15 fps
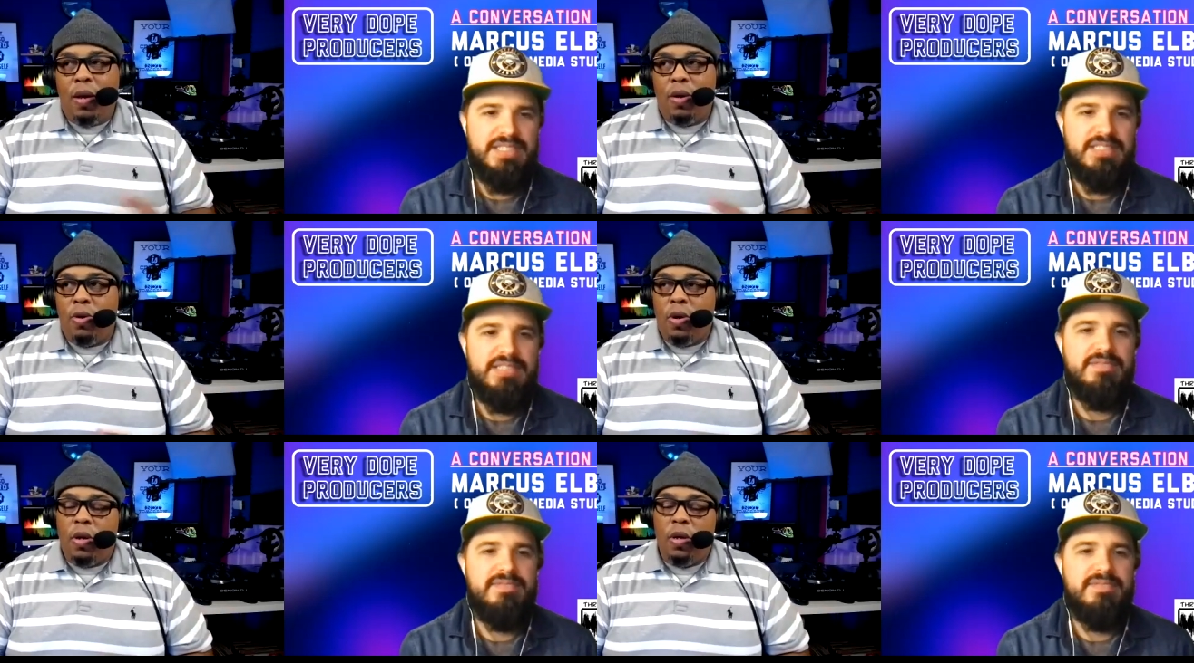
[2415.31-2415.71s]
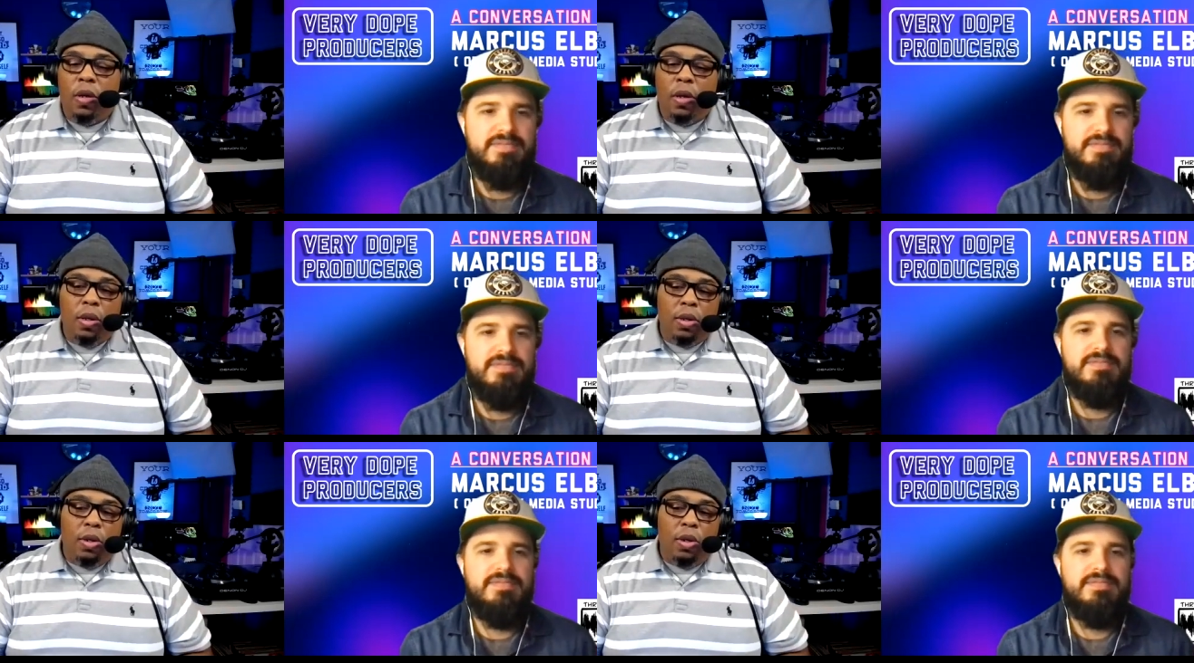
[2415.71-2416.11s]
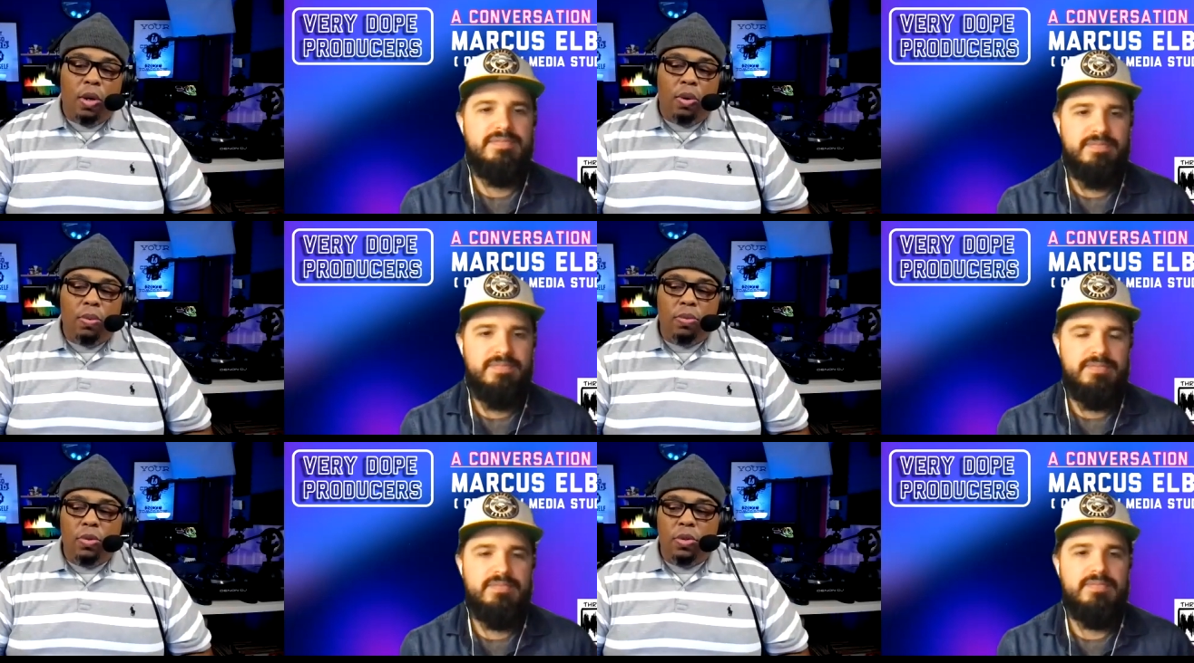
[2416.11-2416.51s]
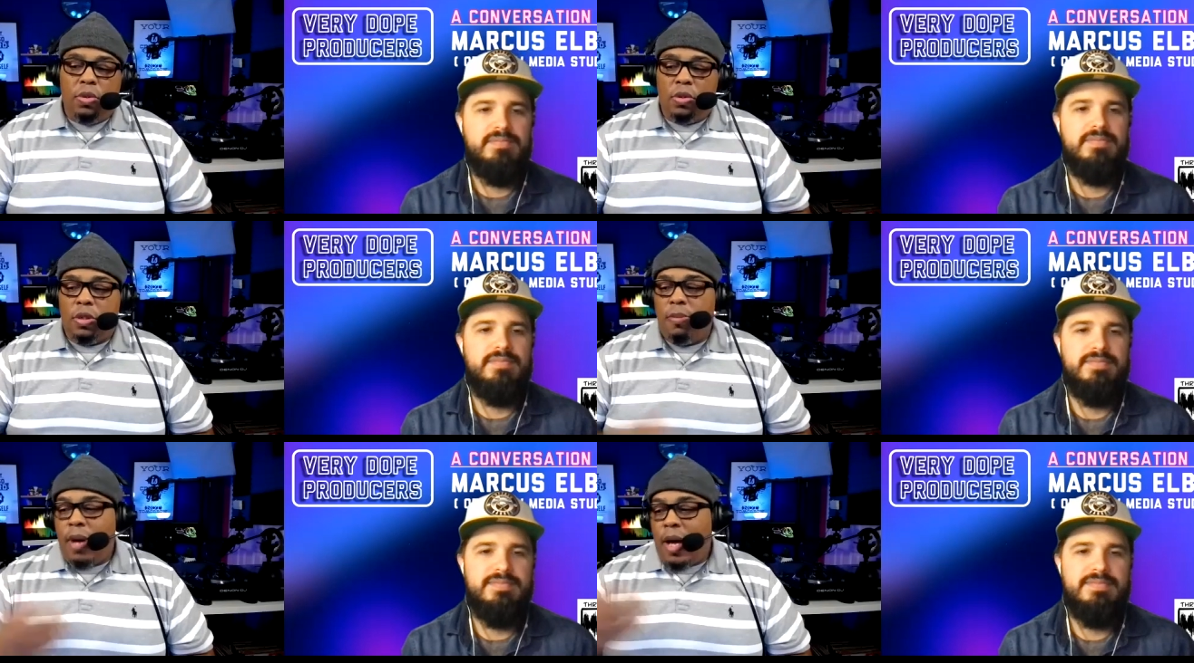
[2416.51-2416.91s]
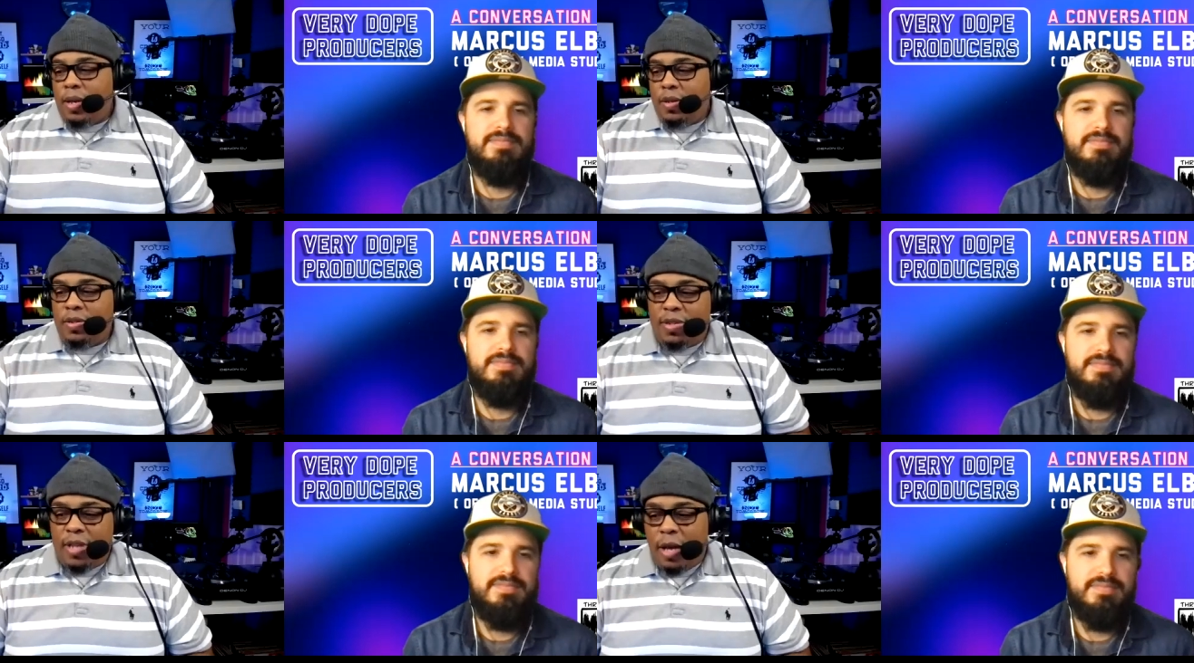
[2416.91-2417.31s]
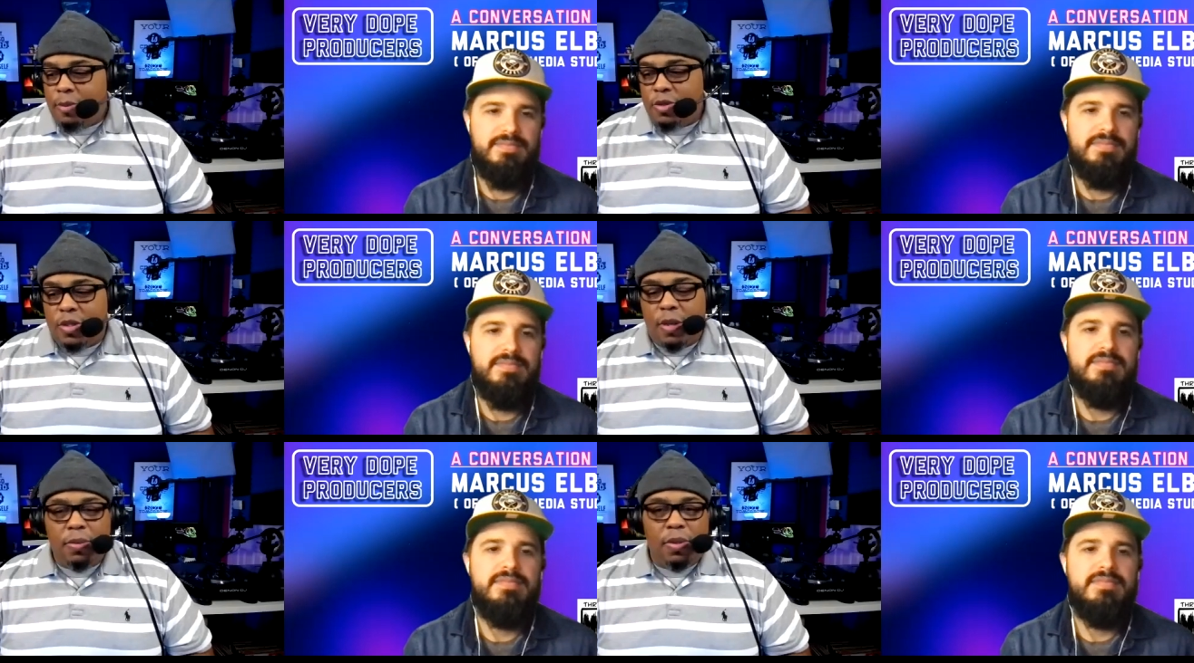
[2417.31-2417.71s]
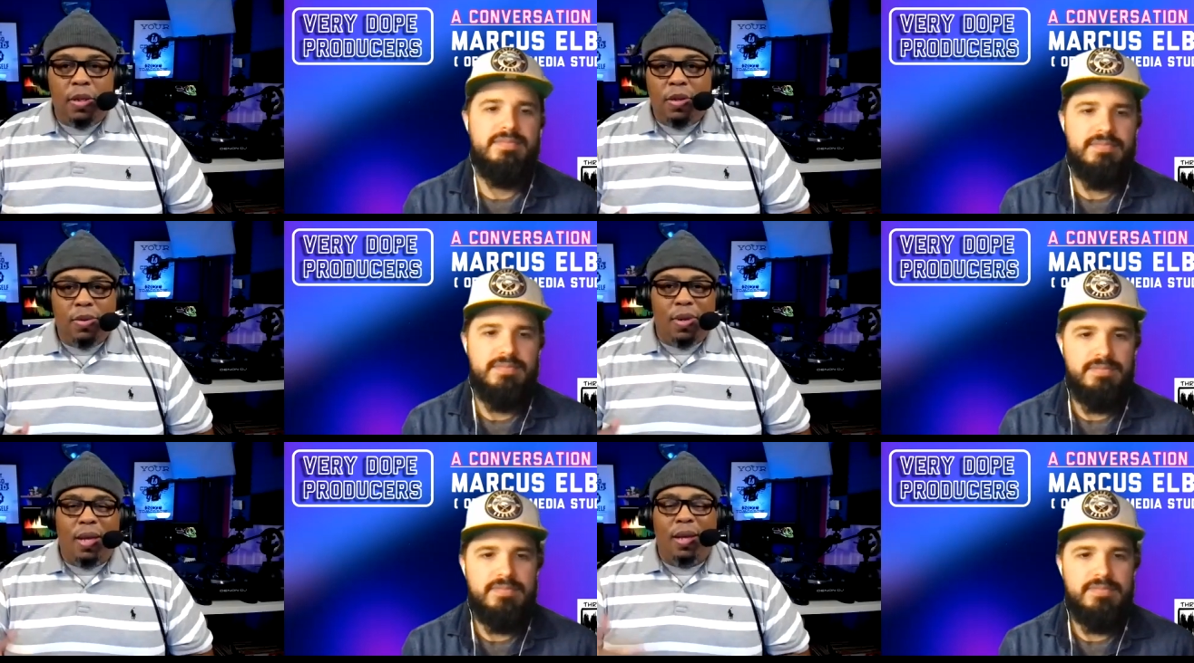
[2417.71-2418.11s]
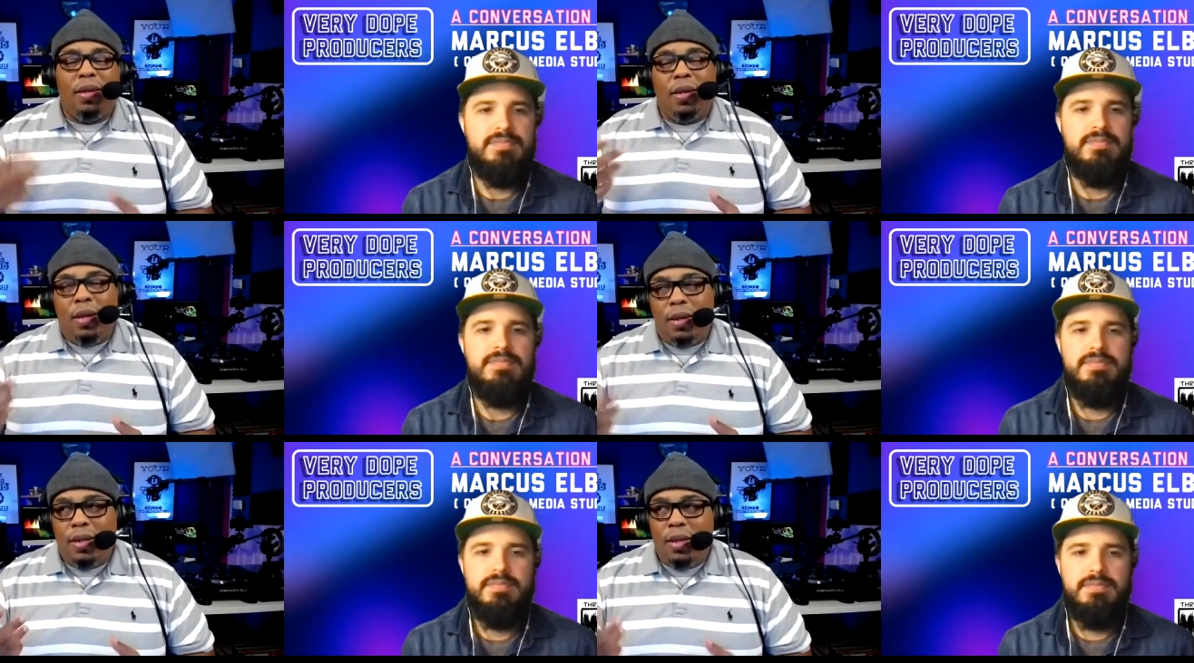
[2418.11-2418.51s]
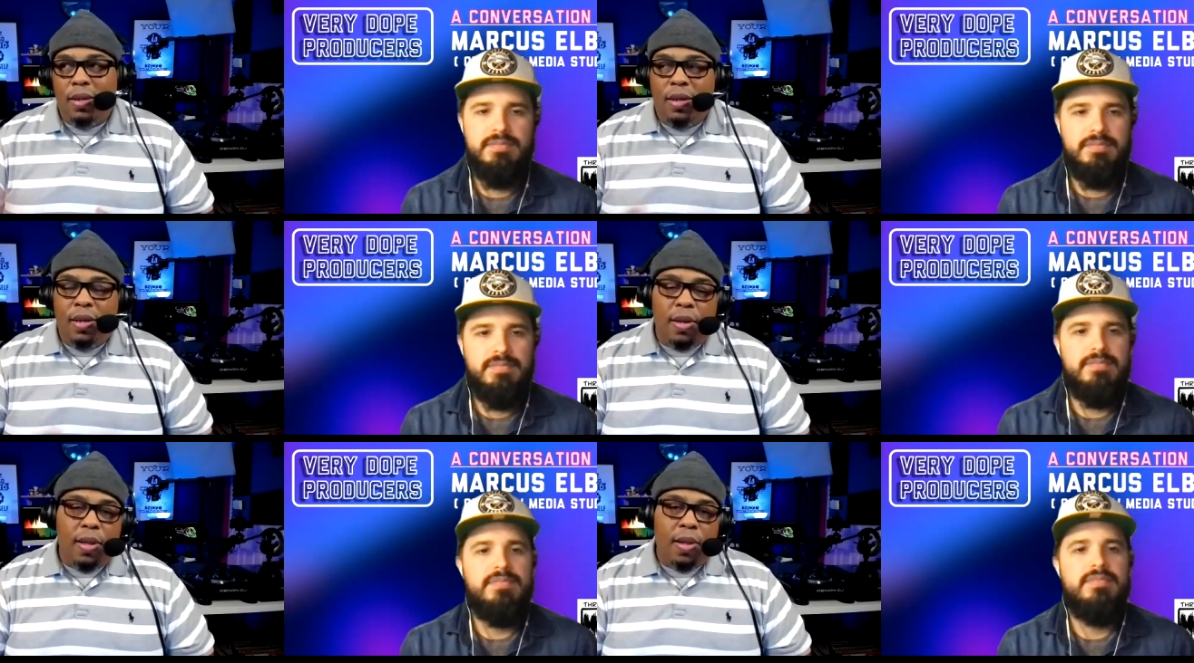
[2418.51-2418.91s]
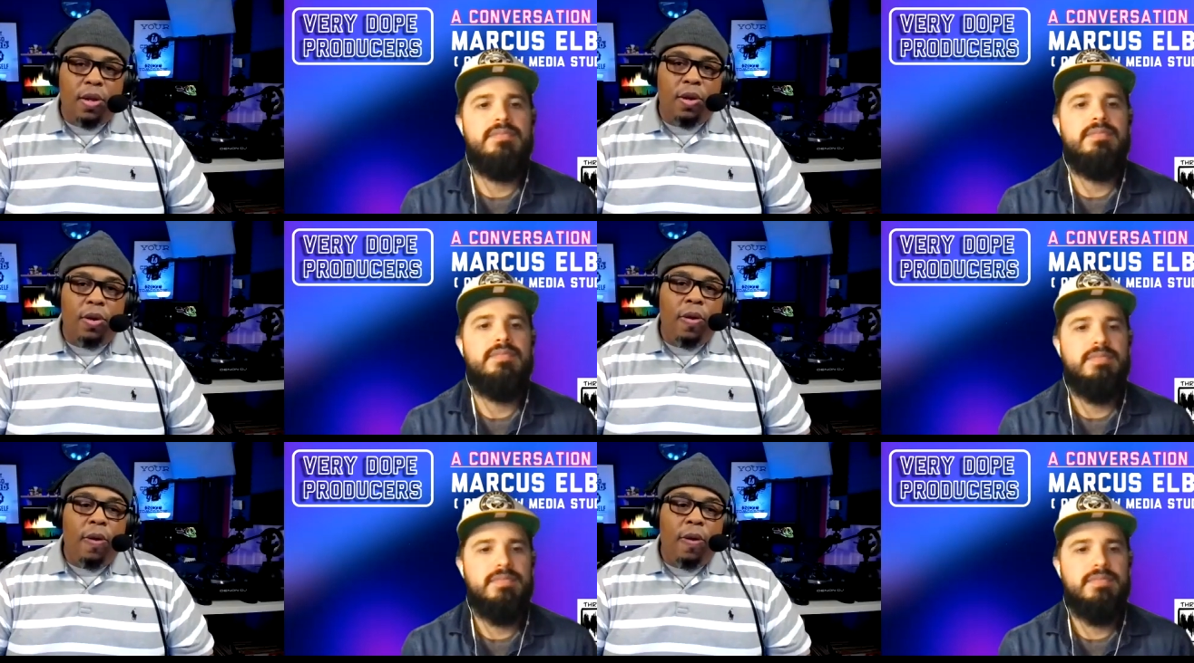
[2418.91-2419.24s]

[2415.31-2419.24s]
Speaker 1: Or, you know, somebody samples something and you're like, oh, he can get it clear.